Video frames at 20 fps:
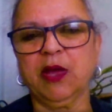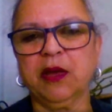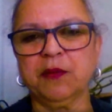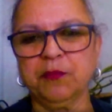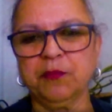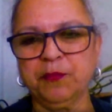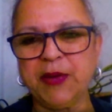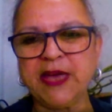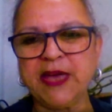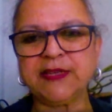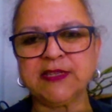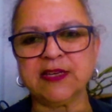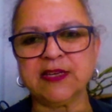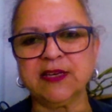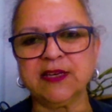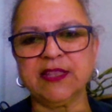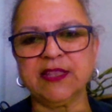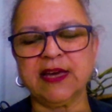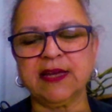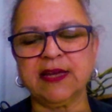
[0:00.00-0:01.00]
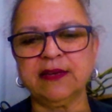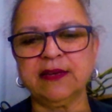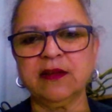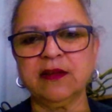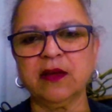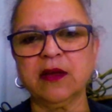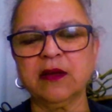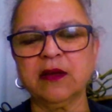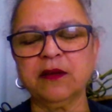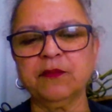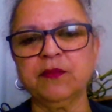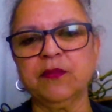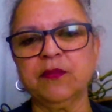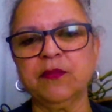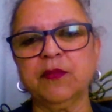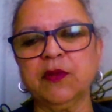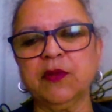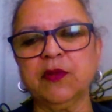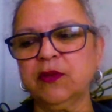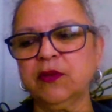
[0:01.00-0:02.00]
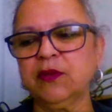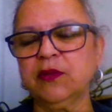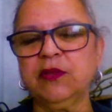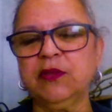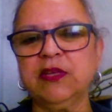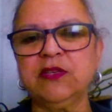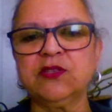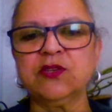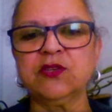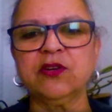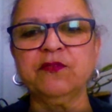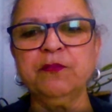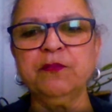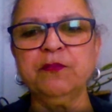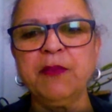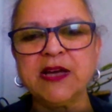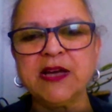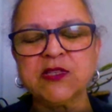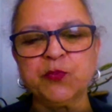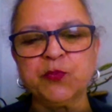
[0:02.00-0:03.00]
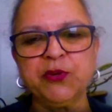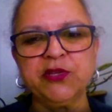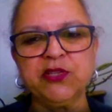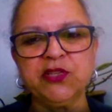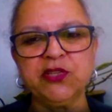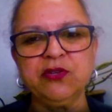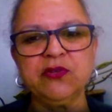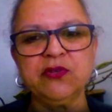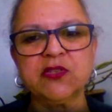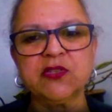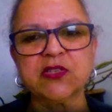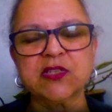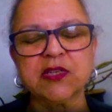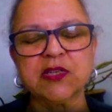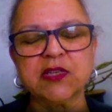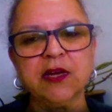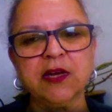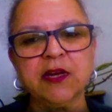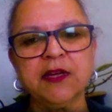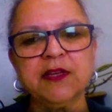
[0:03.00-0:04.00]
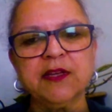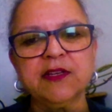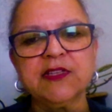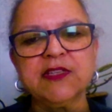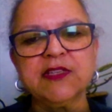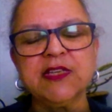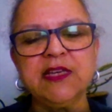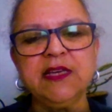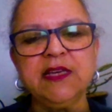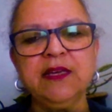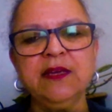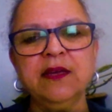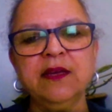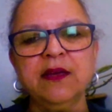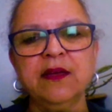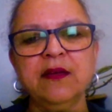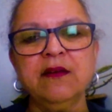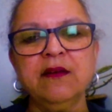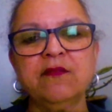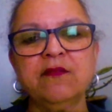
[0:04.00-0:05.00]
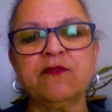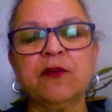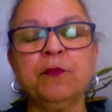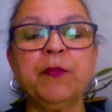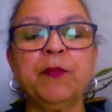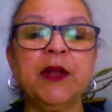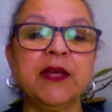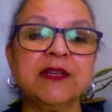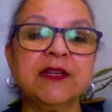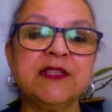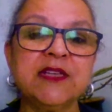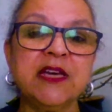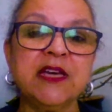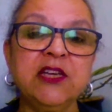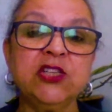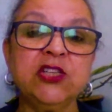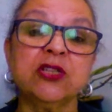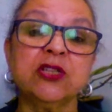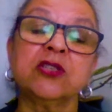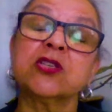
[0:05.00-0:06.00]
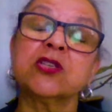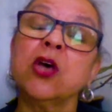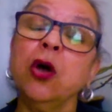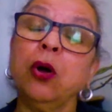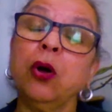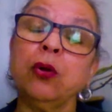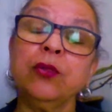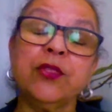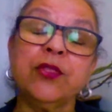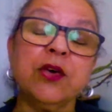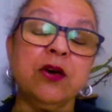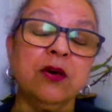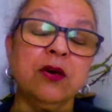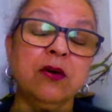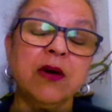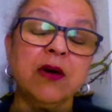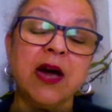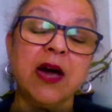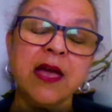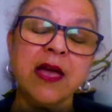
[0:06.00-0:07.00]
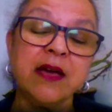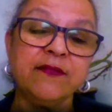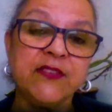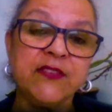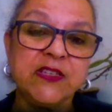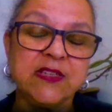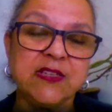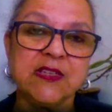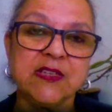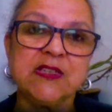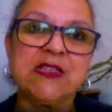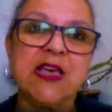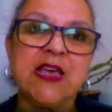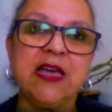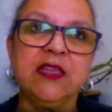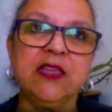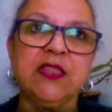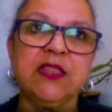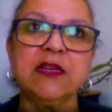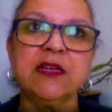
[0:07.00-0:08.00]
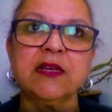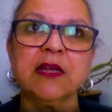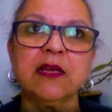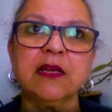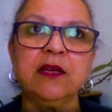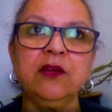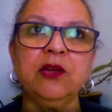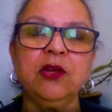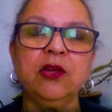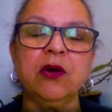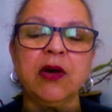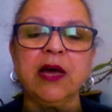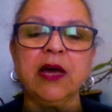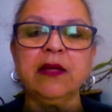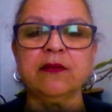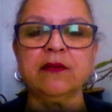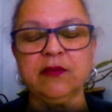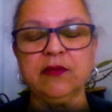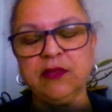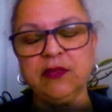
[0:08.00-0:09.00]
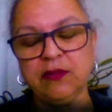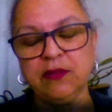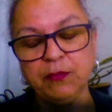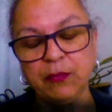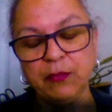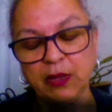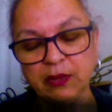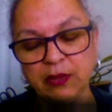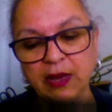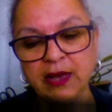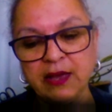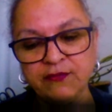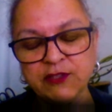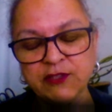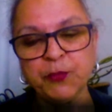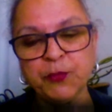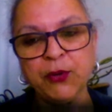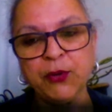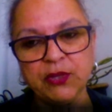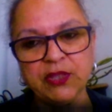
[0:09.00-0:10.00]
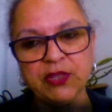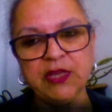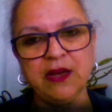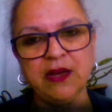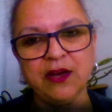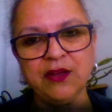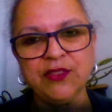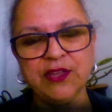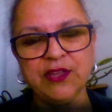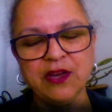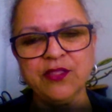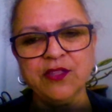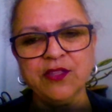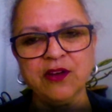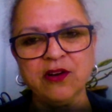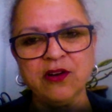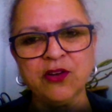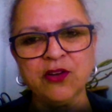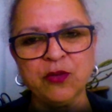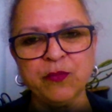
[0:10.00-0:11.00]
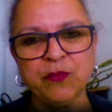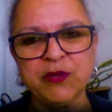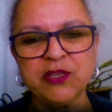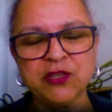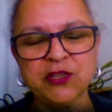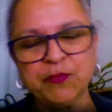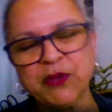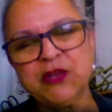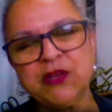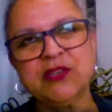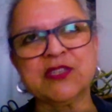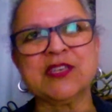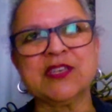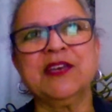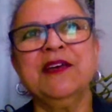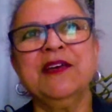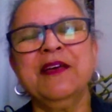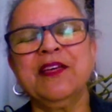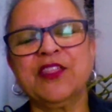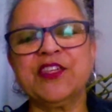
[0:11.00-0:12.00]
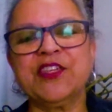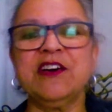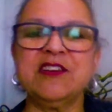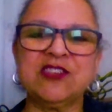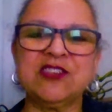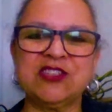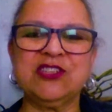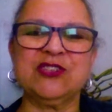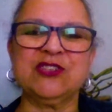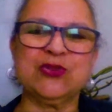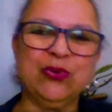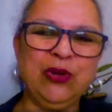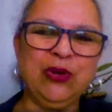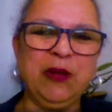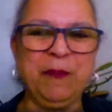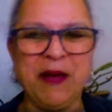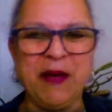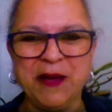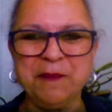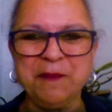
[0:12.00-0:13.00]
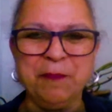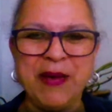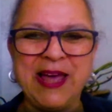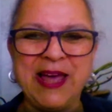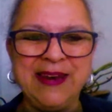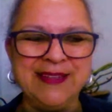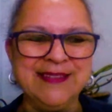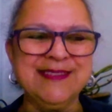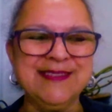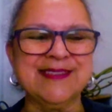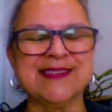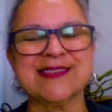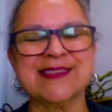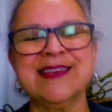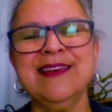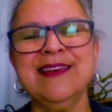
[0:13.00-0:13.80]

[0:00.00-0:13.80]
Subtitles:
better than the sort of mass-produced tea from plantations. Although I have to say that I have to put the other argument, because THIRST is all about balance.